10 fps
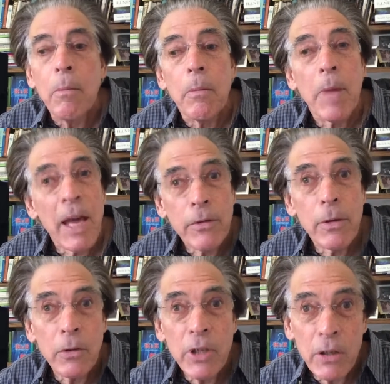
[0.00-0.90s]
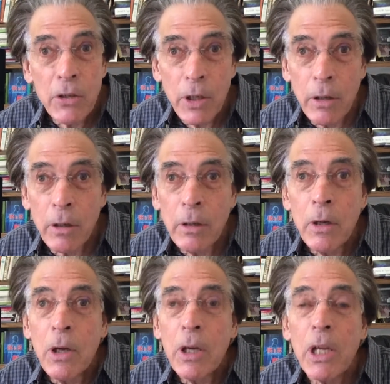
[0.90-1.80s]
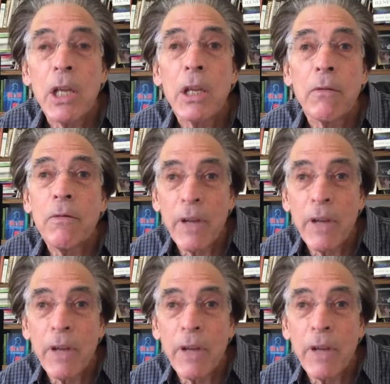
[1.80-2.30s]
Matthew Tisker in